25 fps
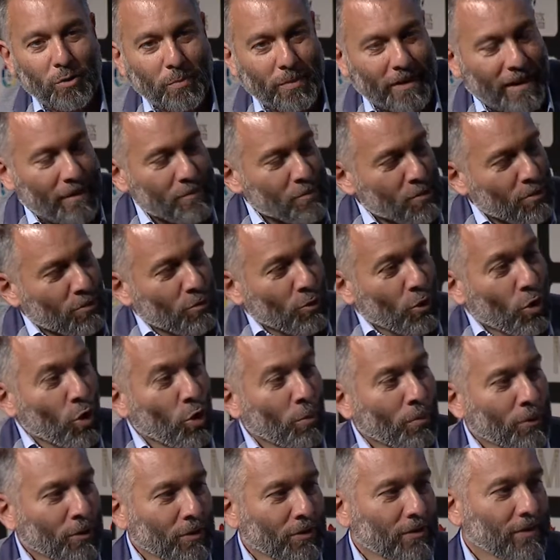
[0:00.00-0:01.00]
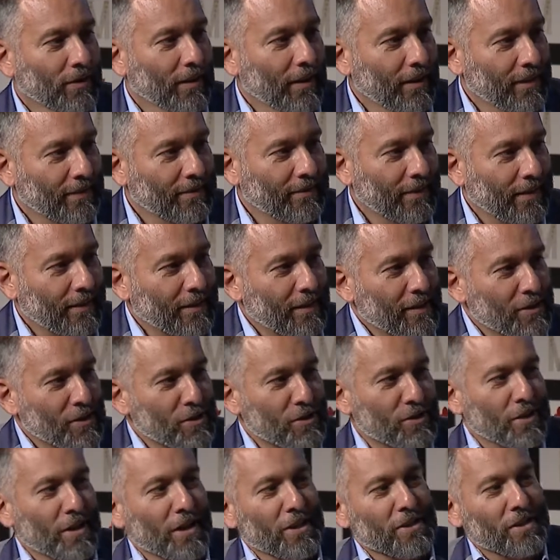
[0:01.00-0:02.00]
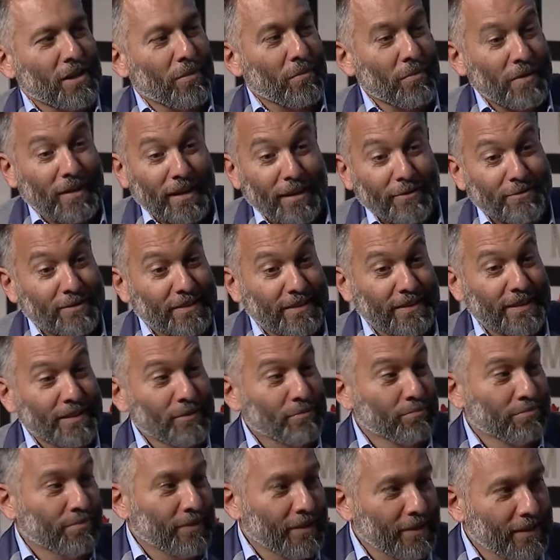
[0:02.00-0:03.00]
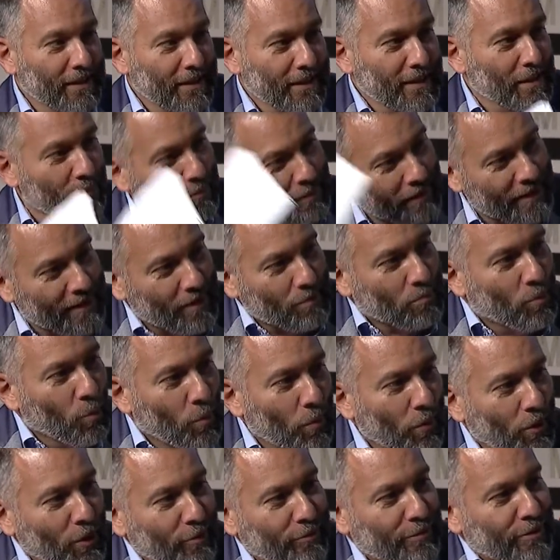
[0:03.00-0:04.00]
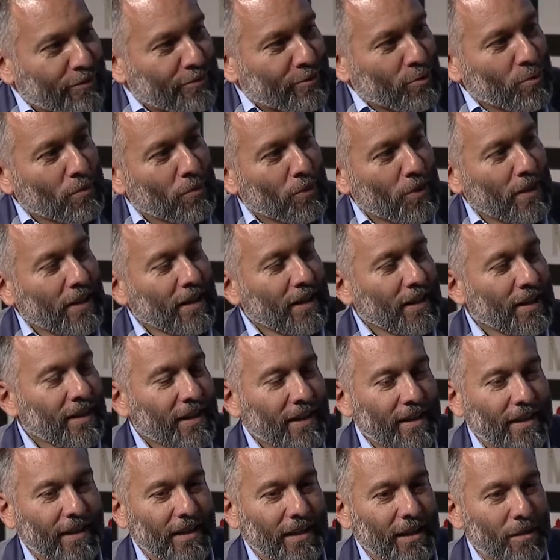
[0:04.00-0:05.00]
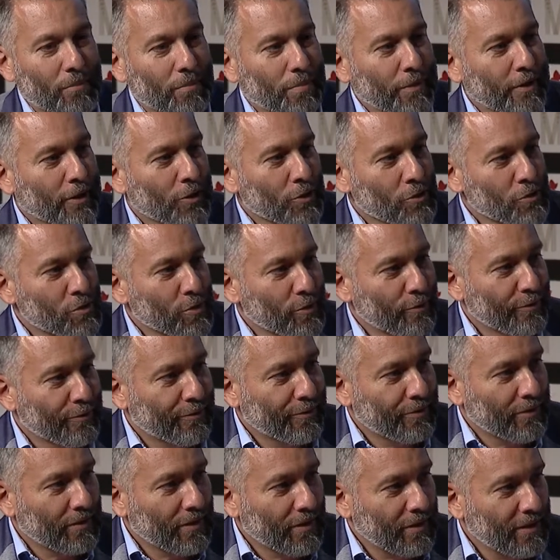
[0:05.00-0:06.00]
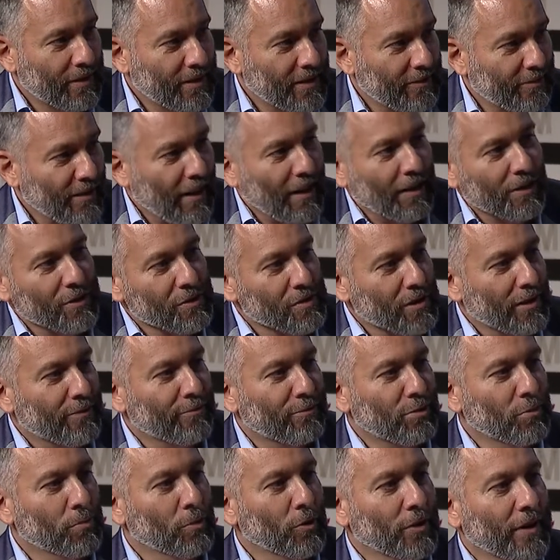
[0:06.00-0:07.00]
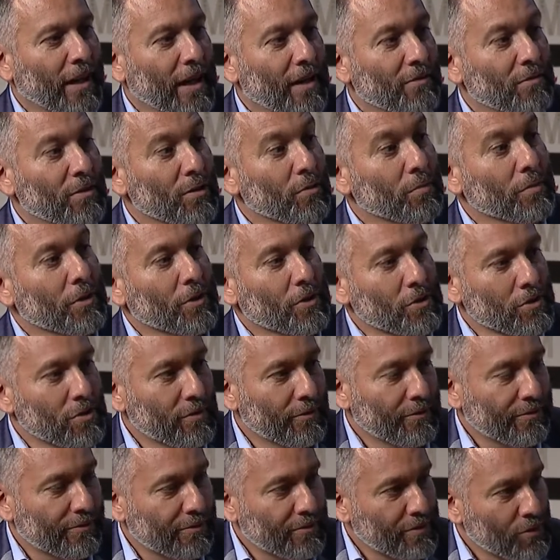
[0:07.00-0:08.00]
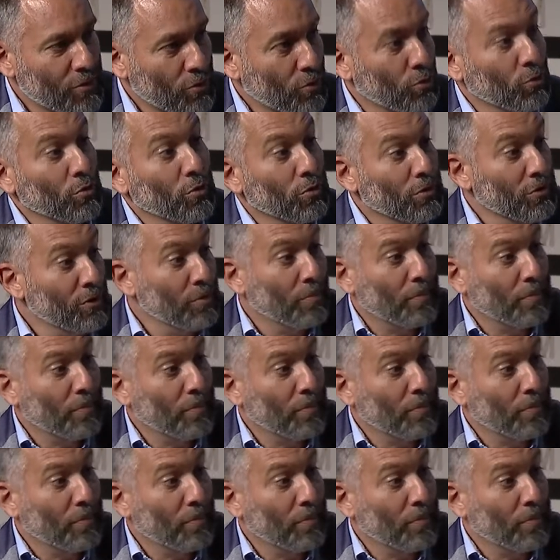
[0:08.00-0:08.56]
became so normal at, at this stage, having lived in the, in, in the, in the bubble of a footballer, uh, because of the values that football gave you, because of school, your